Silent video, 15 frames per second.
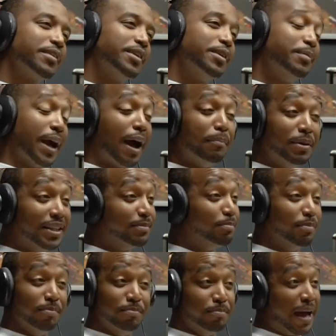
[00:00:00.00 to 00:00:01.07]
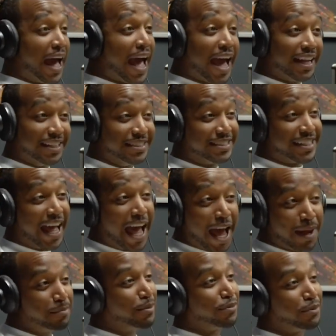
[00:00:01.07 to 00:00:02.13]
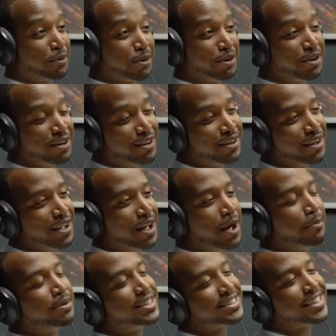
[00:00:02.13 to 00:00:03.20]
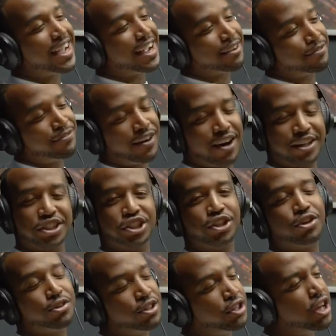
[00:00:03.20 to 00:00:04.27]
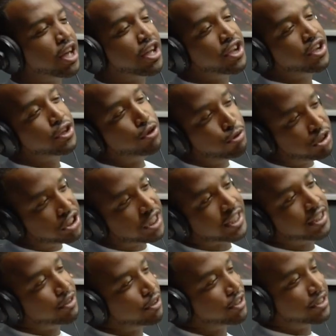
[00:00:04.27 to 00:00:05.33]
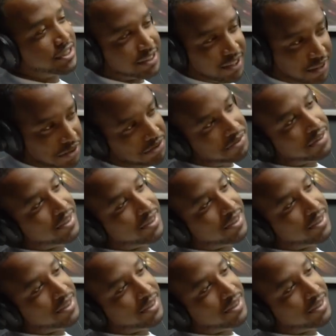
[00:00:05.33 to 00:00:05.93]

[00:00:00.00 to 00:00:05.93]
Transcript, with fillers: You know what I mean? I've been mad and sad yeah. before, but it's like, fuck, Gerald, you, you should kill yourself.